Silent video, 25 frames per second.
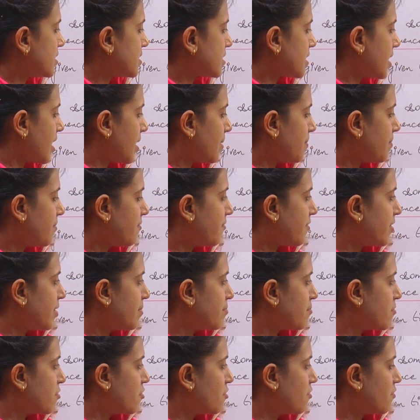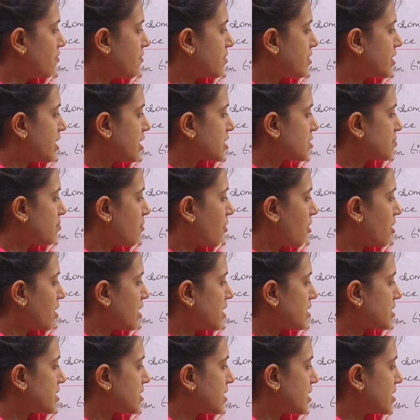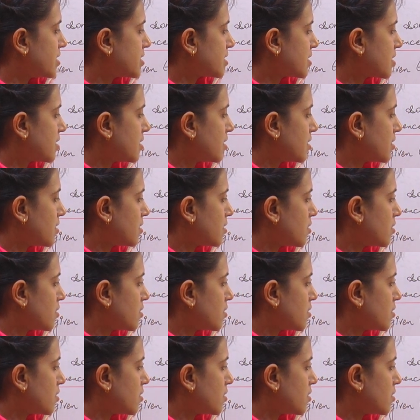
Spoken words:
step we moved the smallest disk